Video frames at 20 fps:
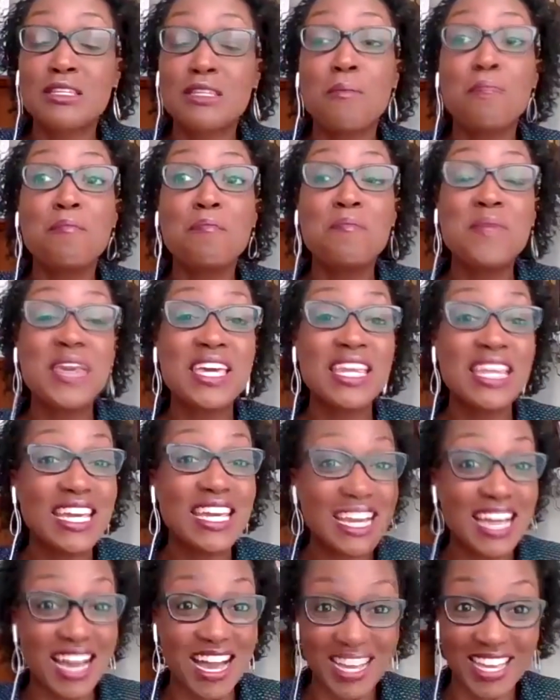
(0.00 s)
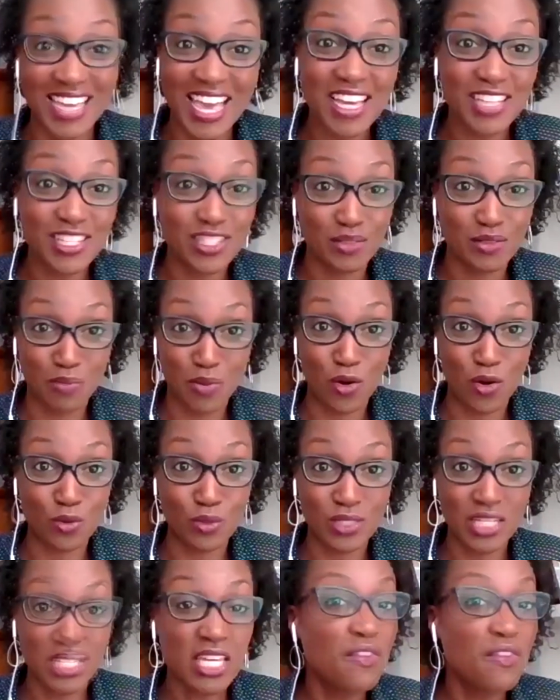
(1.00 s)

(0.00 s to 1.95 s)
submitting a guest post,